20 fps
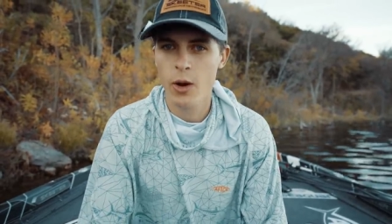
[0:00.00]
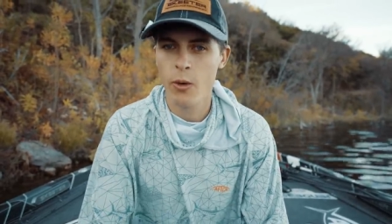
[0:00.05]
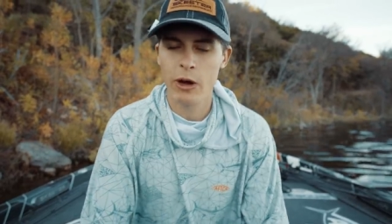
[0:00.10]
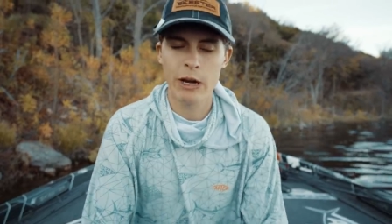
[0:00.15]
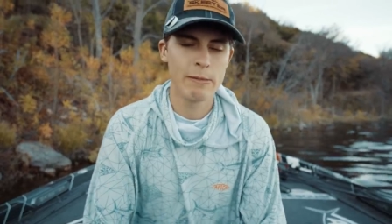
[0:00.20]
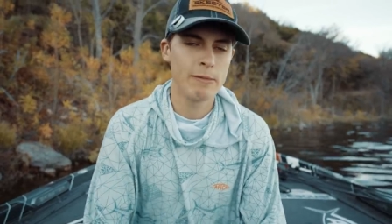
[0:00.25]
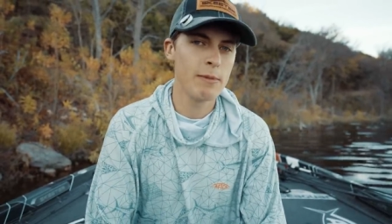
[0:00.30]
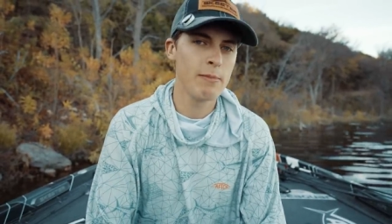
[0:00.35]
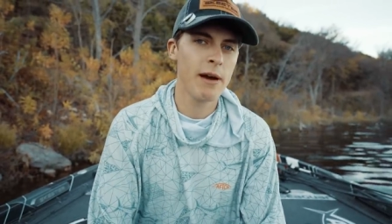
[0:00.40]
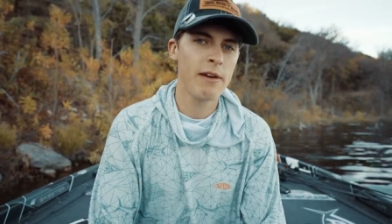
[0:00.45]
What
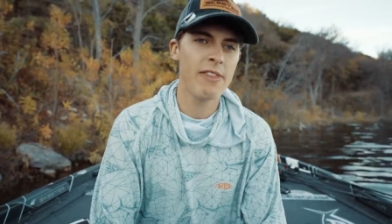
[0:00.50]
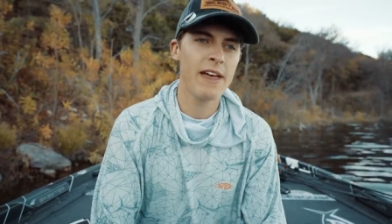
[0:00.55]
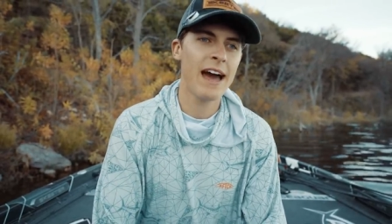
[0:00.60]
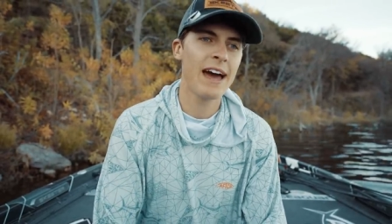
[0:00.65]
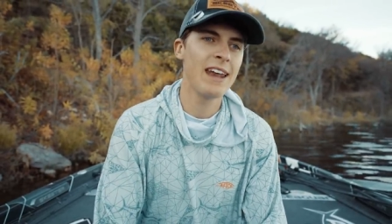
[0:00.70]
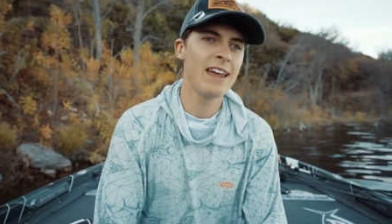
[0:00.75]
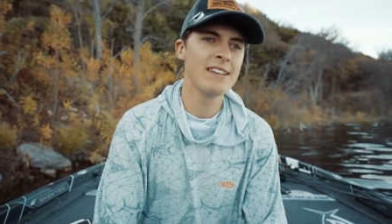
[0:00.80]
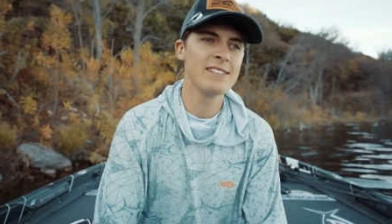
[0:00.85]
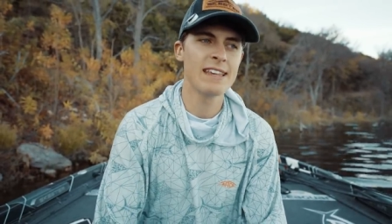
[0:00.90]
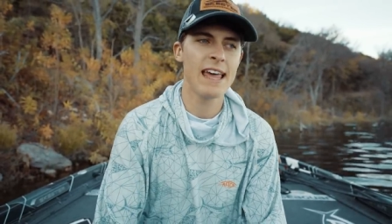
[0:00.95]
I mean by
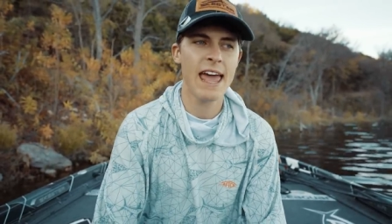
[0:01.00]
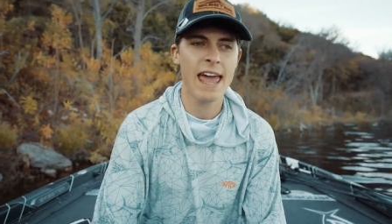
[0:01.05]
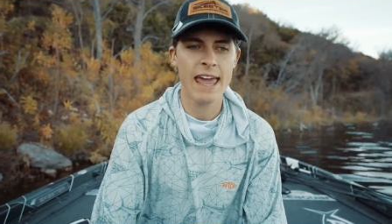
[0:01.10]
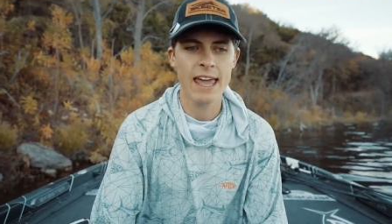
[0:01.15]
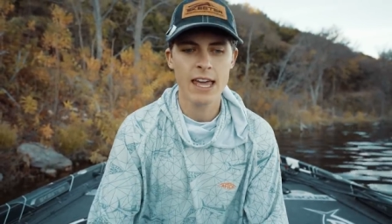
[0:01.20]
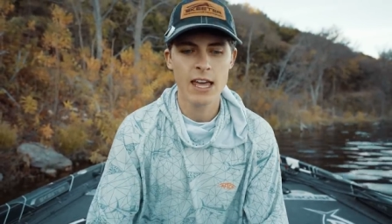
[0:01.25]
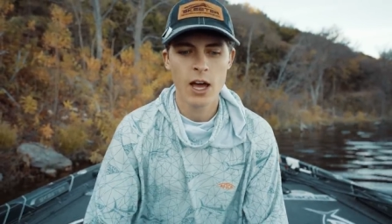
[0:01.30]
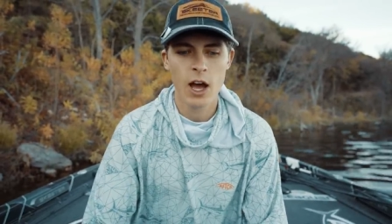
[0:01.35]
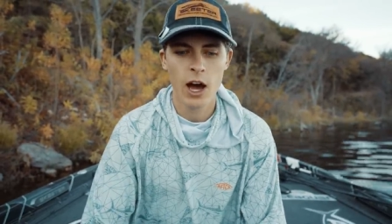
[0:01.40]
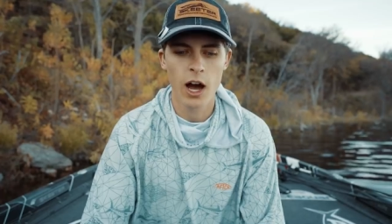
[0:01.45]
that is
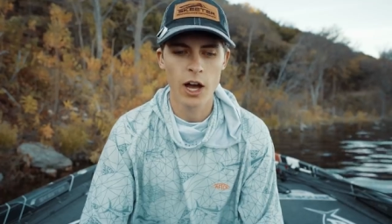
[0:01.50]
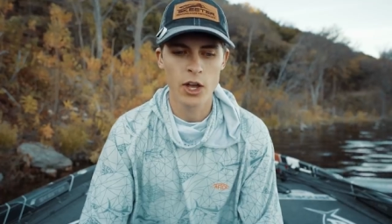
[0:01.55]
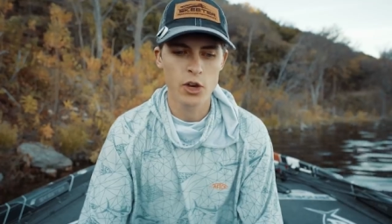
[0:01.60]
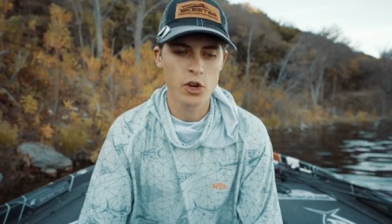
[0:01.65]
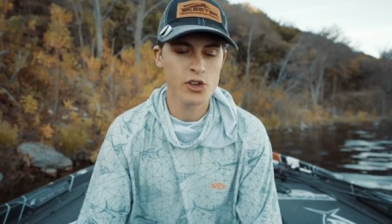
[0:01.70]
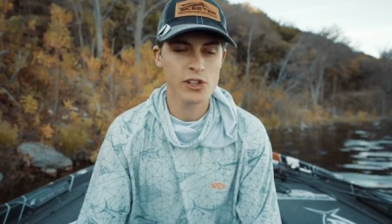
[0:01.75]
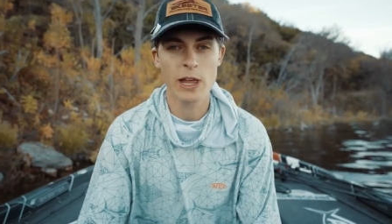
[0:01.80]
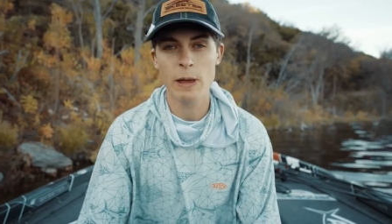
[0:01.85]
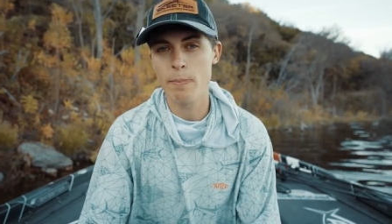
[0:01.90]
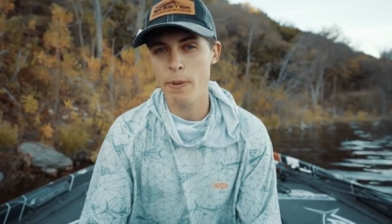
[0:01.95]
a uh,
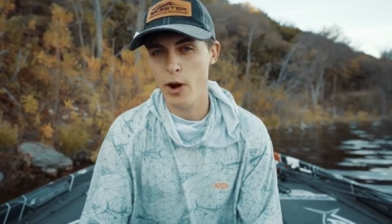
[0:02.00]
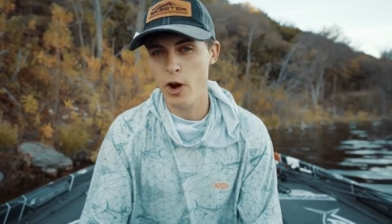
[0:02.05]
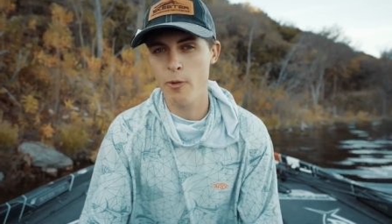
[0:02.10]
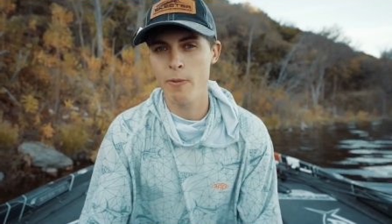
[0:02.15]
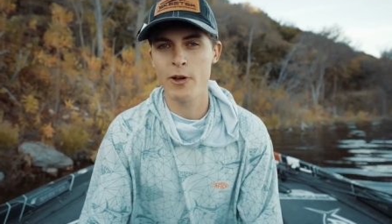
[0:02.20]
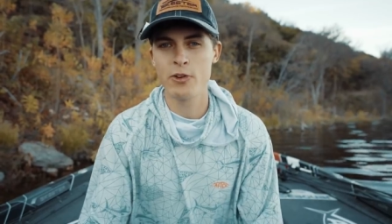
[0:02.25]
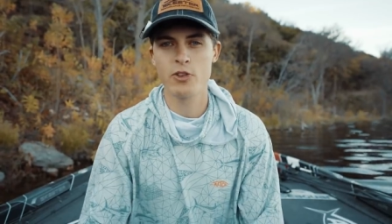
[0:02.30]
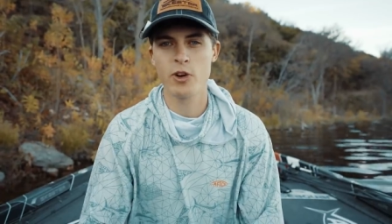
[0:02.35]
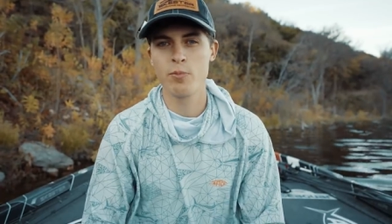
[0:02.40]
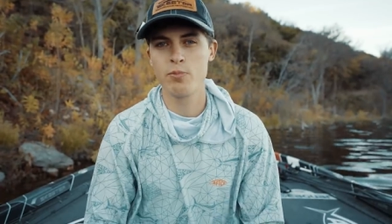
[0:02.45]
usually
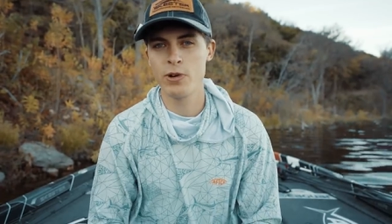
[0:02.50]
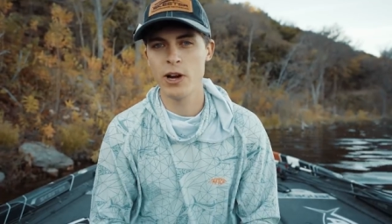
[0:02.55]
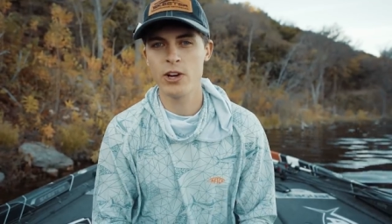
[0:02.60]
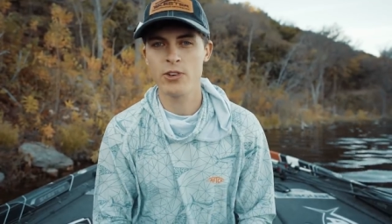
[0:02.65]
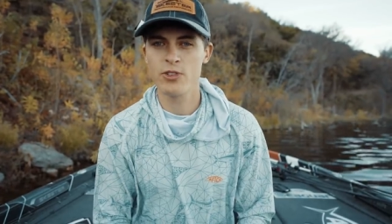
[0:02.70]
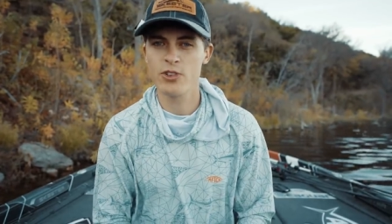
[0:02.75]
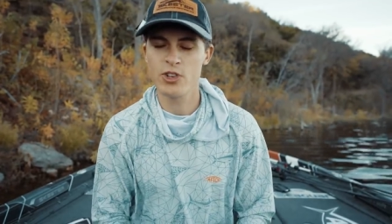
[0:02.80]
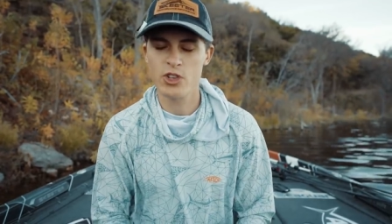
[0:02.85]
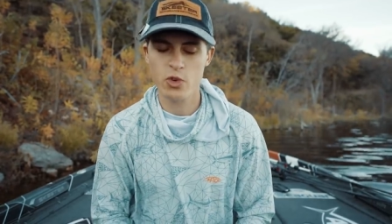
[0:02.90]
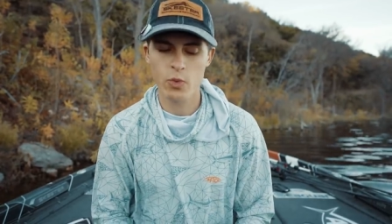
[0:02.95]
barometric
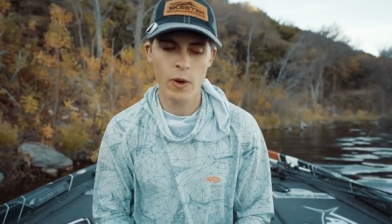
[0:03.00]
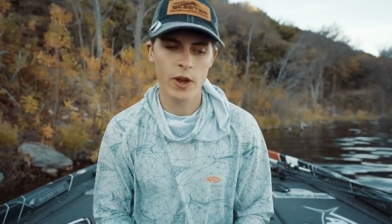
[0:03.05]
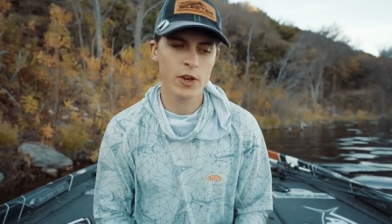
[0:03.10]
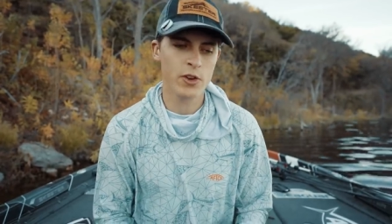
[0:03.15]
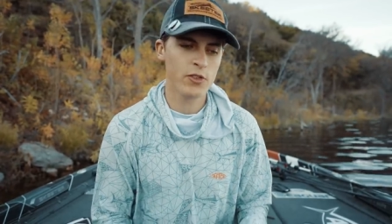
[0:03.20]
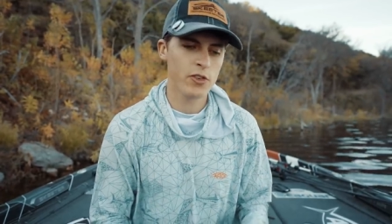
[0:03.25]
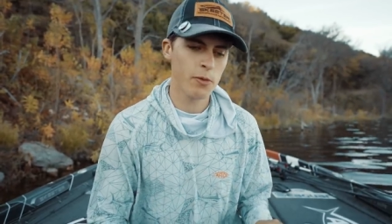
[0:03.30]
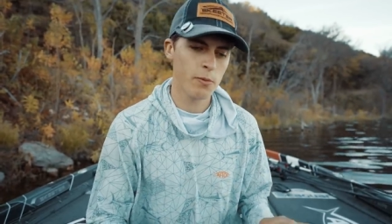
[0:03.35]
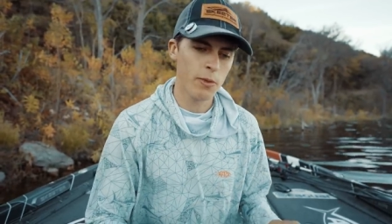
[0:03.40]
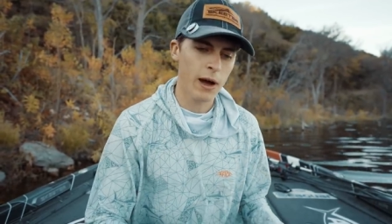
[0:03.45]
pressure
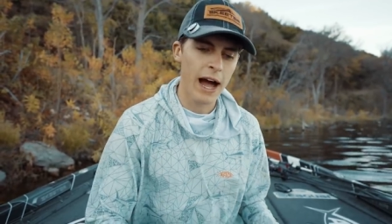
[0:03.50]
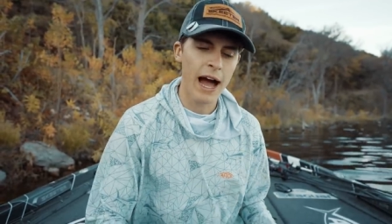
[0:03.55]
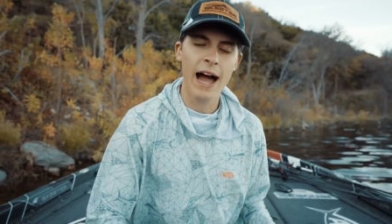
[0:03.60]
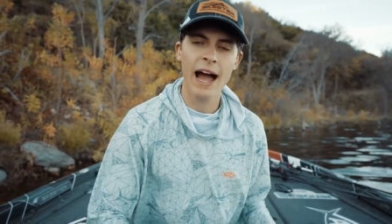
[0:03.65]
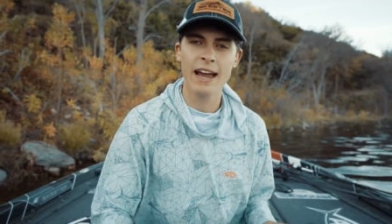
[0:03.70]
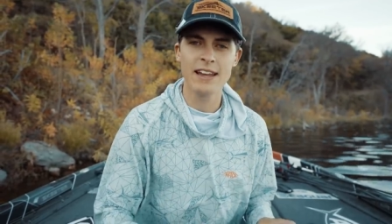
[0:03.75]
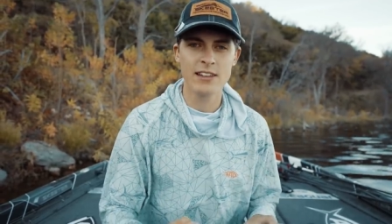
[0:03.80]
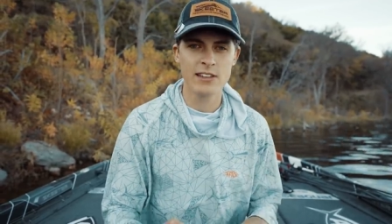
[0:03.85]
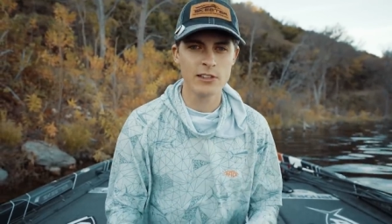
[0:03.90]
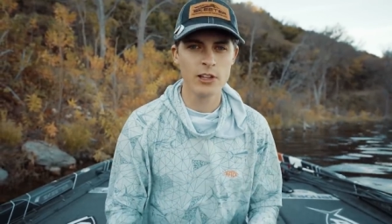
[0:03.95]
switch from
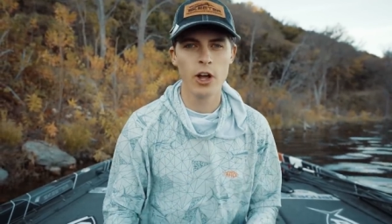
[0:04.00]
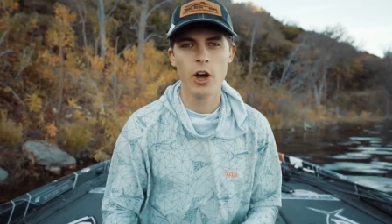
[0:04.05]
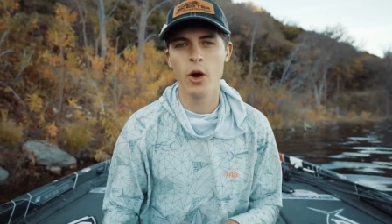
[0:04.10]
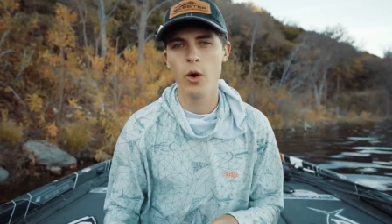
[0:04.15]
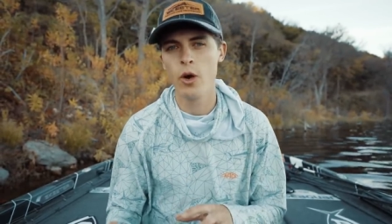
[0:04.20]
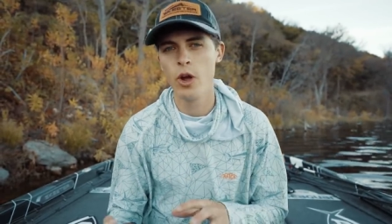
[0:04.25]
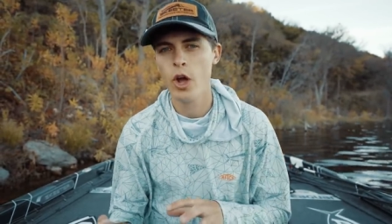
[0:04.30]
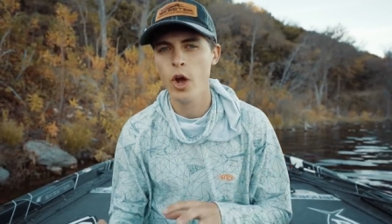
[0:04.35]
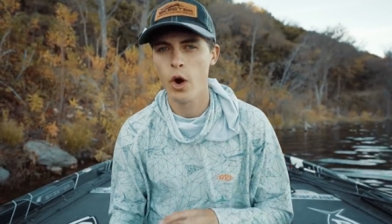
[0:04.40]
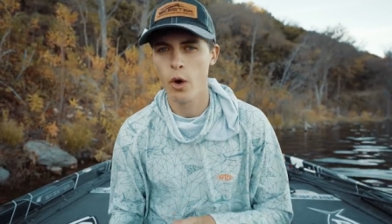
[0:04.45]
high to
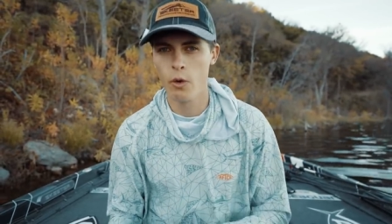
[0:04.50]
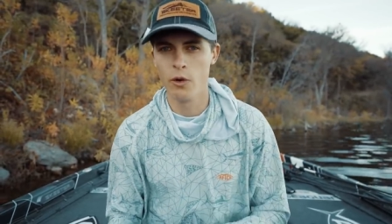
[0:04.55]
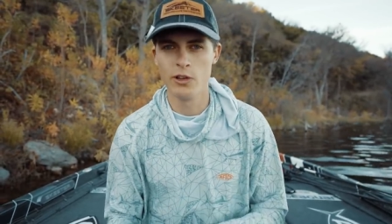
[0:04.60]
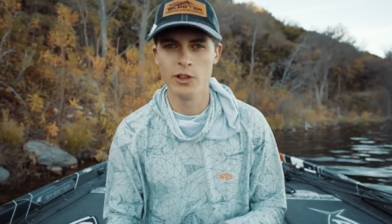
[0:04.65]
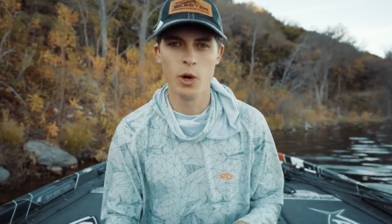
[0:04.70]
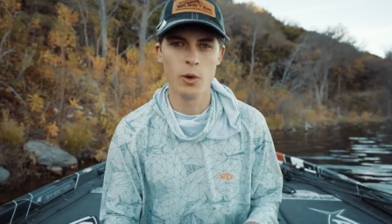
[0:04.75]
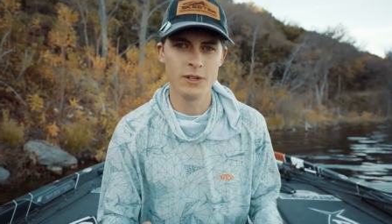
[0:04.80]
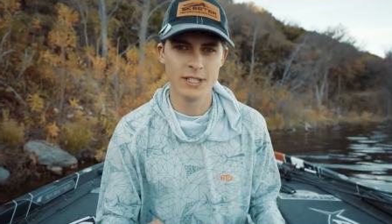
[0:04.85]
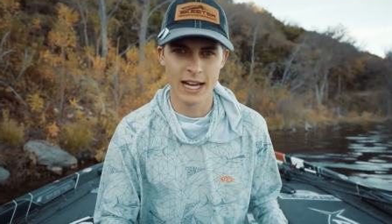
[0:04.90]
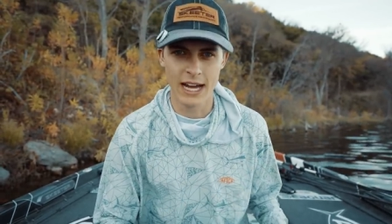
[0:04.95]
low or
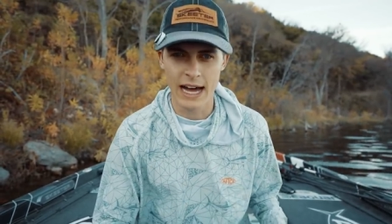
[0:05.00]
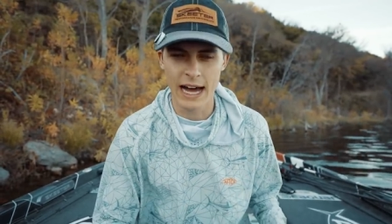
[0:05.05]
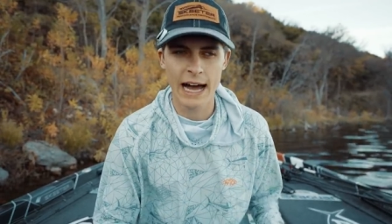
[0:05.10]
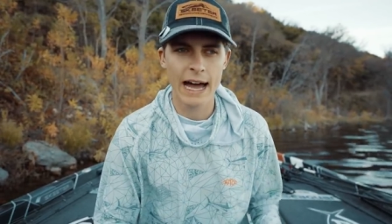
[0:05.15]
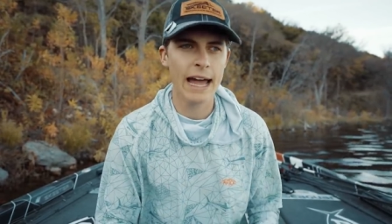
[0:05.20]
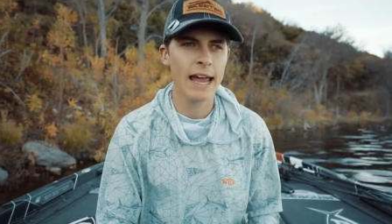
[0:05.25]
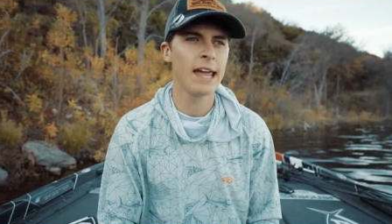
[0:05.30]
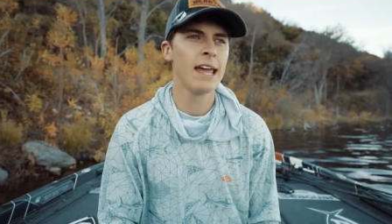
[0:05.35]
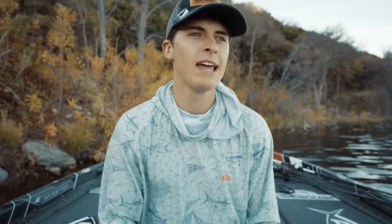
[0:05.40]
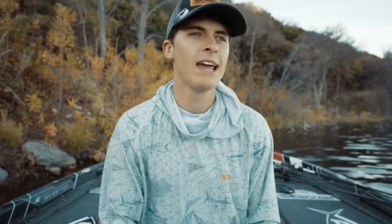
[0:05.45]
low to
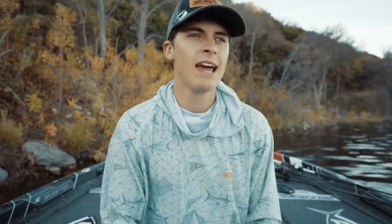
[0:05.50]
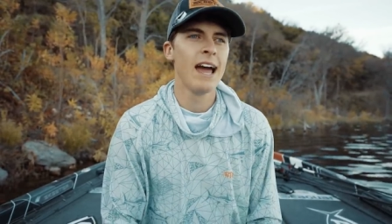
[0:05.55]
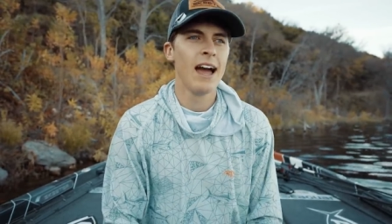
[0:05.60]
high